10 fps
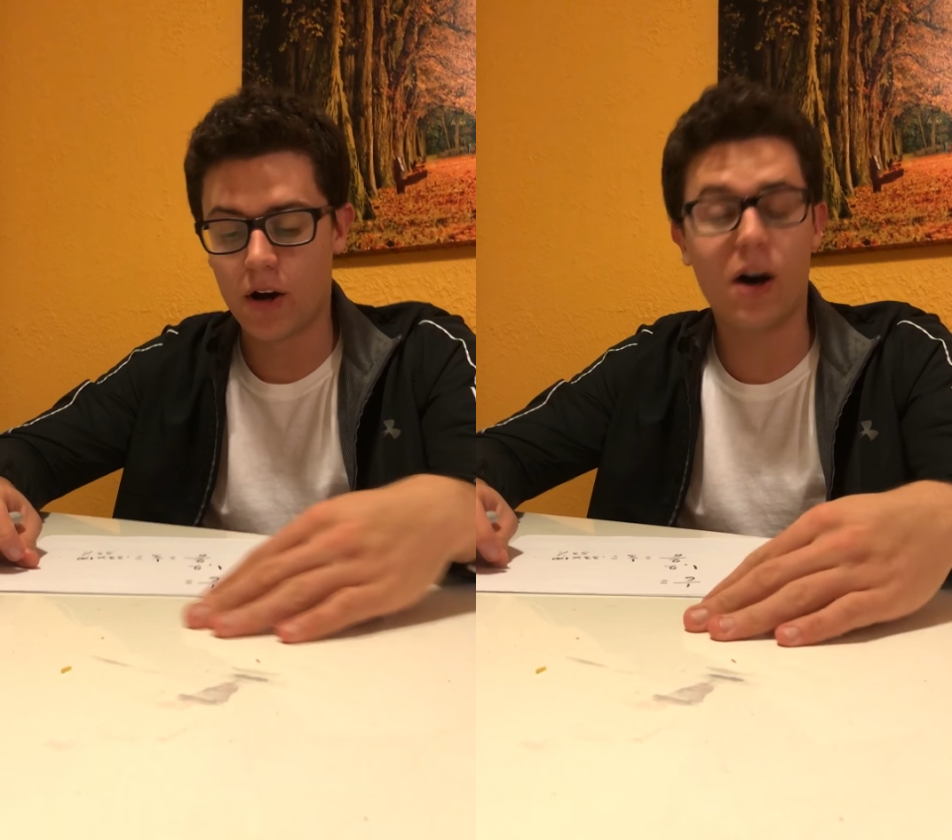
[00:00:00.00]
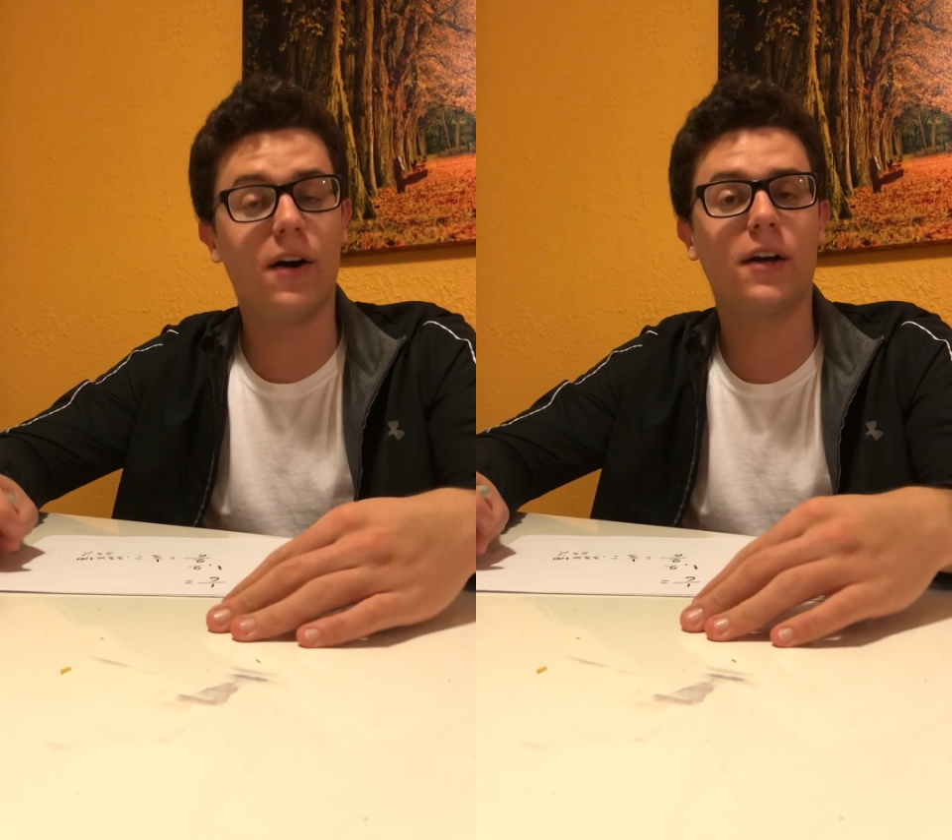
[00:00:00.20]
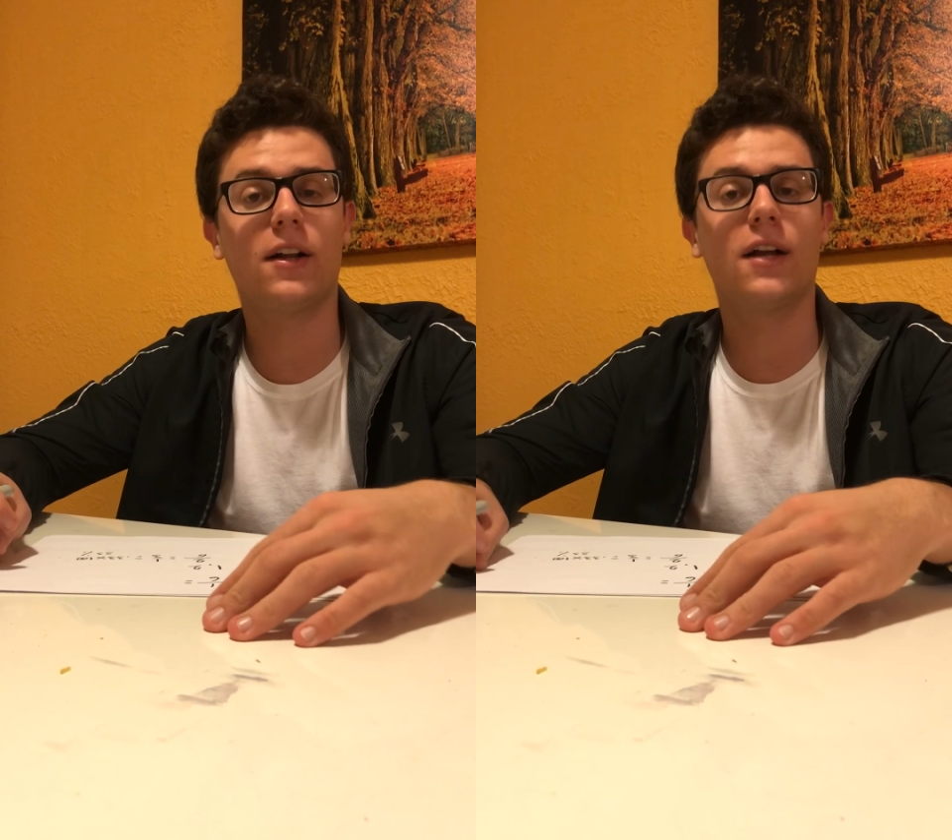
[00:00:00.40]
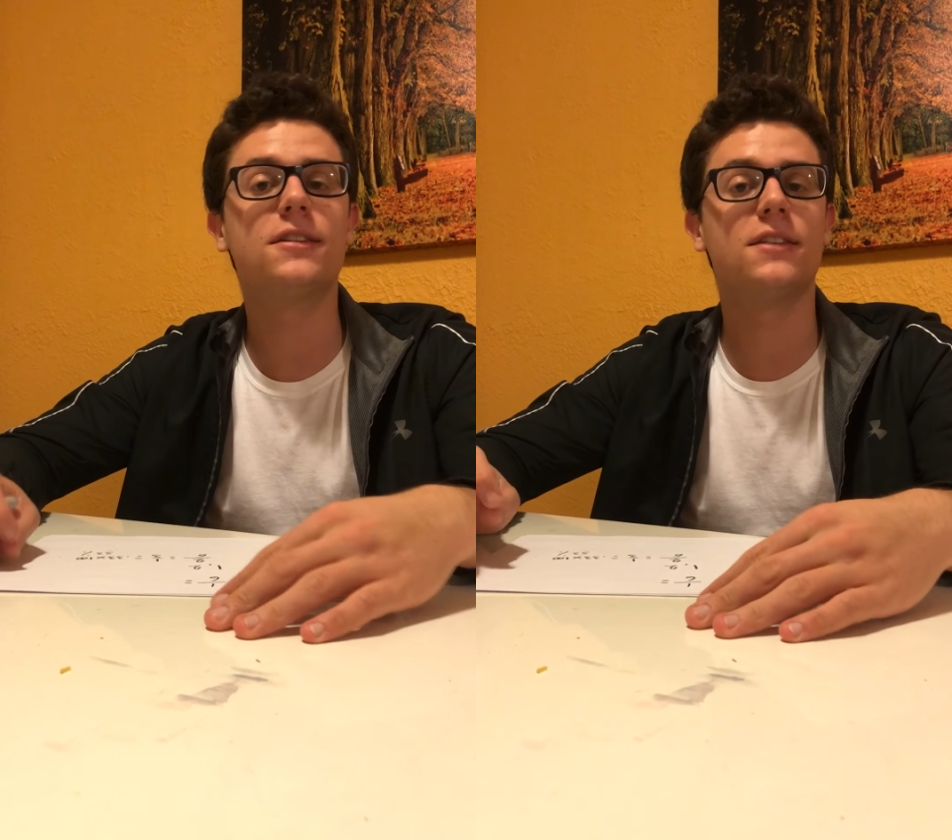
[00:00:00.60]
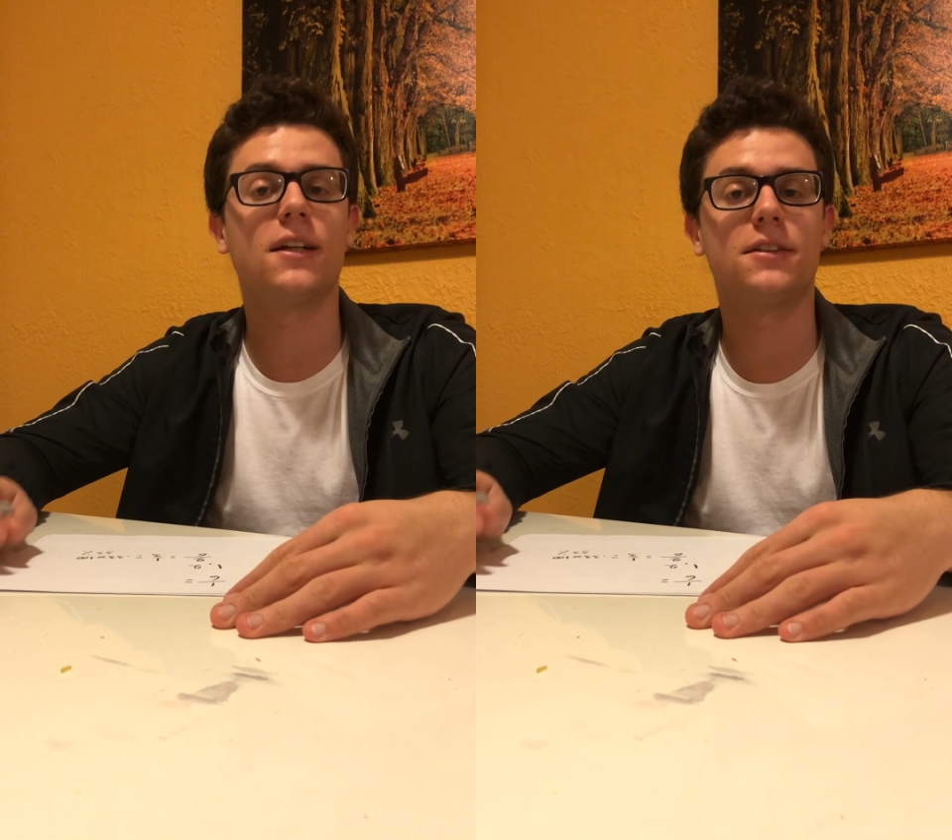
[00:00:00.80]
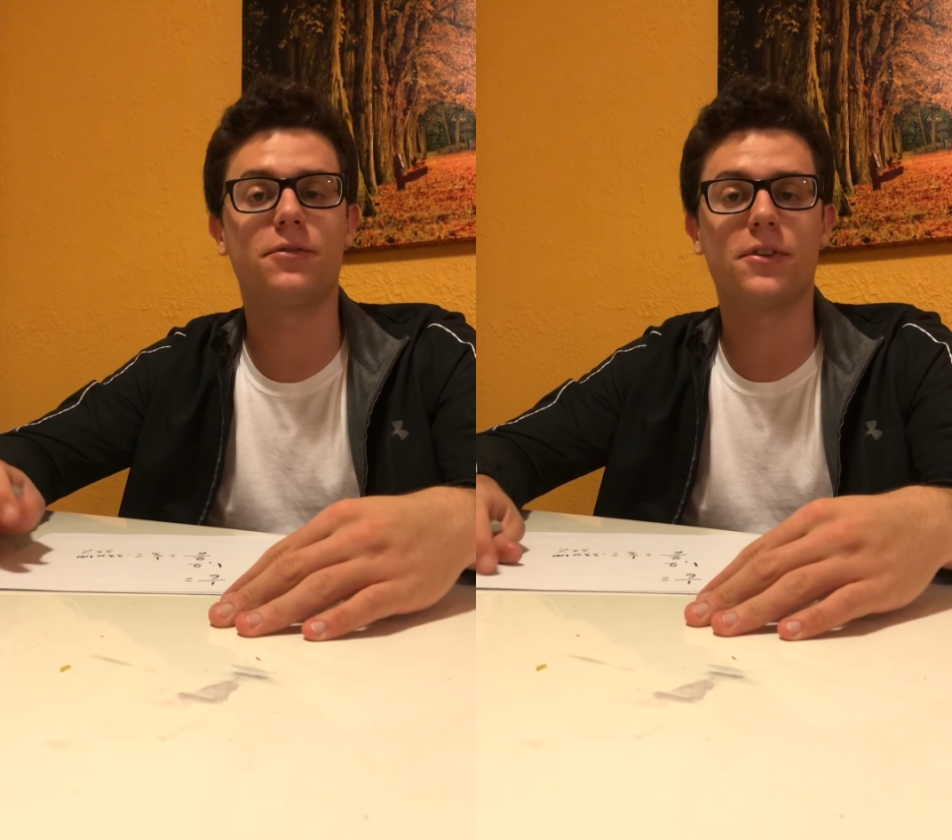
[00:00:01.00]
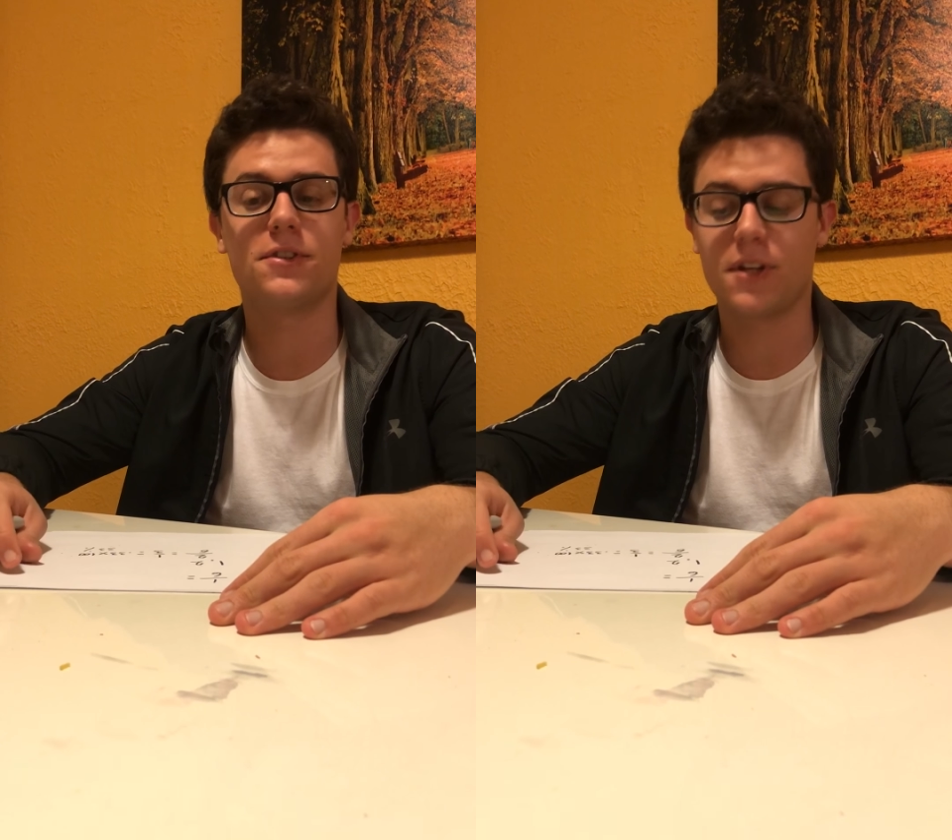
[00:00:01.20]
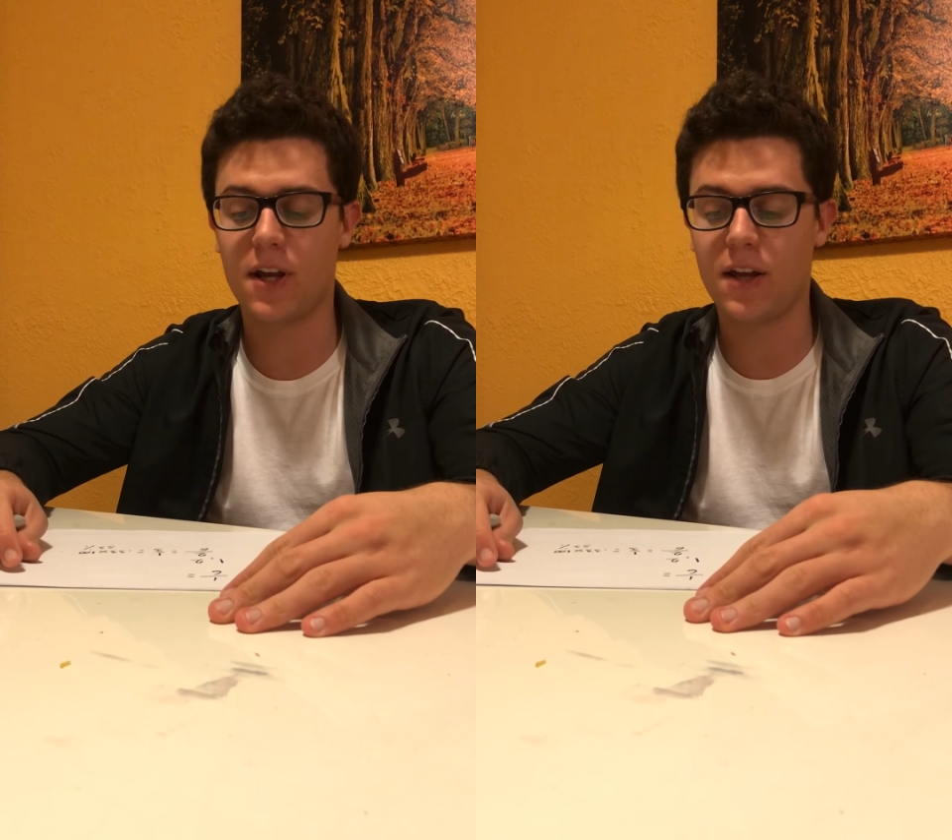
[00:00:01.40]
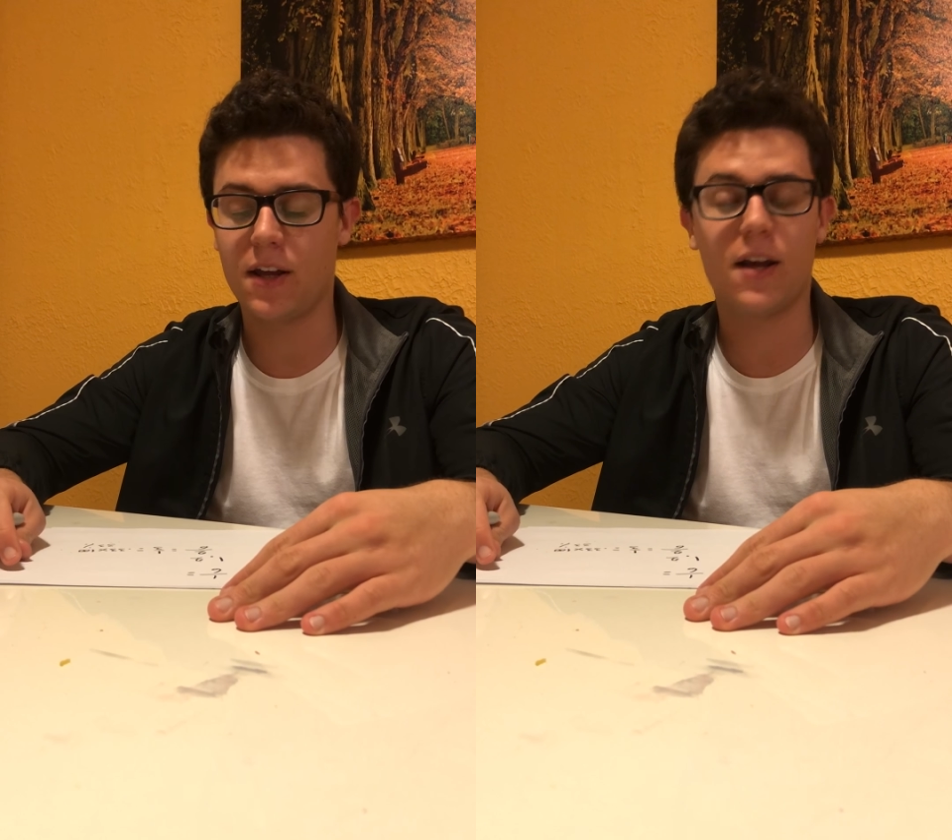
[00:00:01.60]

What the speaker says: All right, class, and that's it for today,